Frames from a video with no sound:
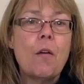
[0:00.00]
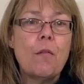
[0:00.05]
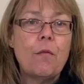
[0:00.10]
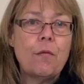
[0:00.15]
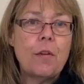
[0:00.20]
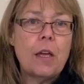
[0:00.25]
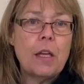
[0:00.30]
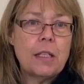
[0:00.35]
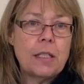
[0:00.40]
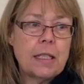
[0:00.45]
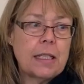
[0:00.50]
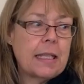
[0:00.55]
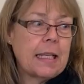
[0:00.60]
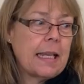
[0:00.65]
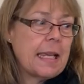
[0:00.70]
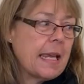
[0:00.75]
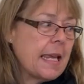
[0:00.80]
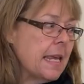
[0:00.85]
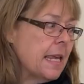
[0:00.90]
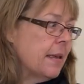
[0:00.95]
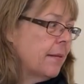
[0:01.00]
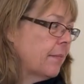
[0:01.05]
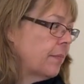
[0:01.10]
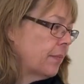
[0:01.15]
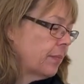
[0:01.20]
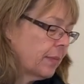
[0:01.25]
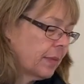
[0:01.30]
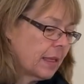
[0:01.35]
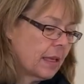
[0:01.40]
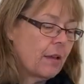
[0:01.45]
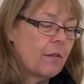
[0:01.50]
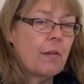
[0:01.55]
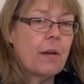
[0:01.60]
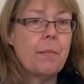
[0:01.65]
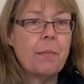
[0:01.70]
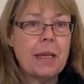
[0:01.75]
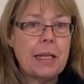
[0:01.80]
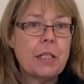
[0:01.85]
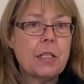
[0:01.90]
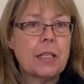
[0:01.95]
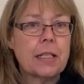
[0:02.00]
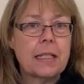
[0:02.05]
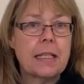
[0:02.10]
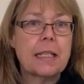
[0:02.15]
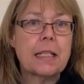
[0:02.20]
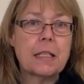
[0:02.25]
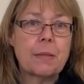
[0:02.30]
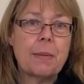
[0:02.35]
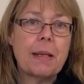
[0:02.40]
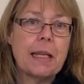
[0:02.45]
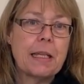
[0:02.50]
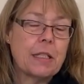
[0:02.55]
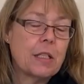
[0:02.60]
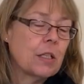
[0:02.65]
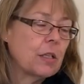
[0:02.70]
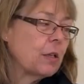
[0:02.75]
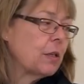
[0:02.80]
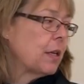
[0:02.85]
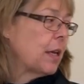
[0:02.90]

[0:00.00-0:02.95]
Firstly, if I may just explain to